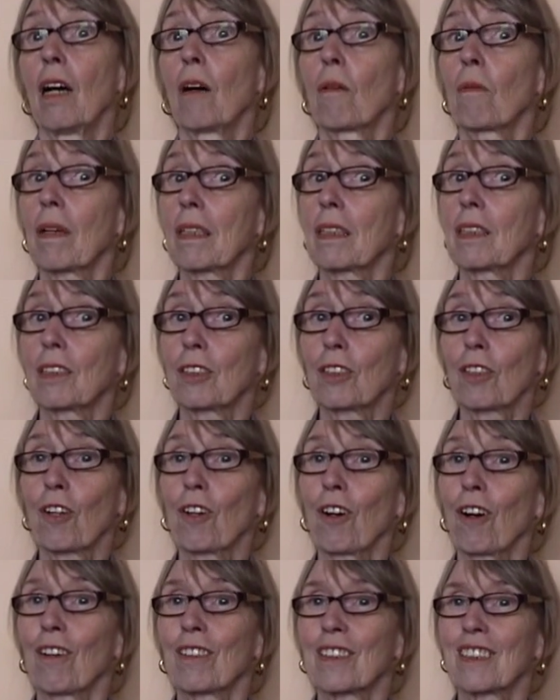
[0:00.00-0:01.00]
What is the
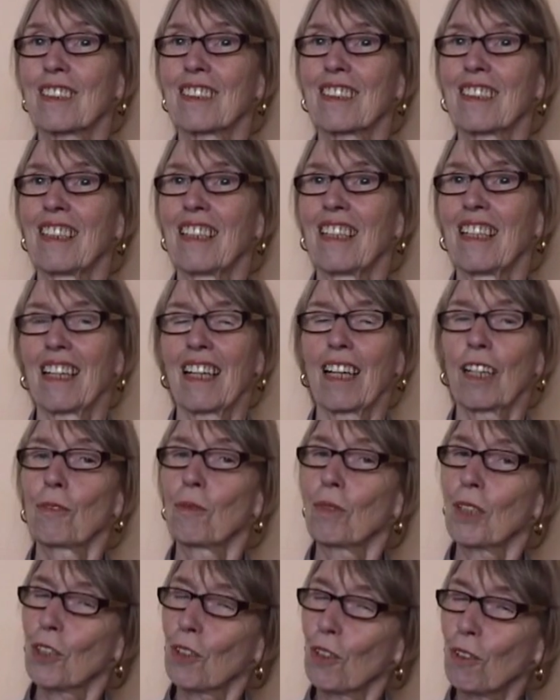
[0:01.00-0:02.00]
cause? And
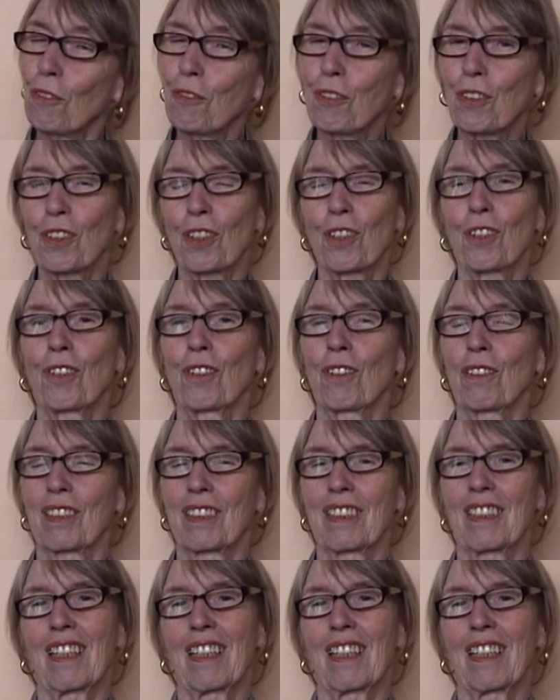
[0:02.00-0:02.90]
we go for the cause.